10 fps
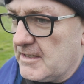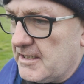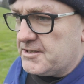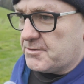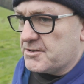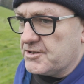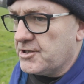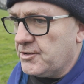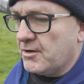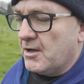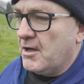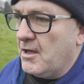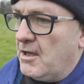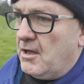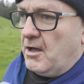And here she was in June,
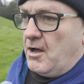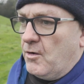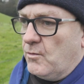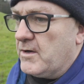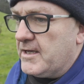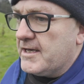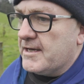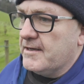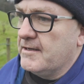only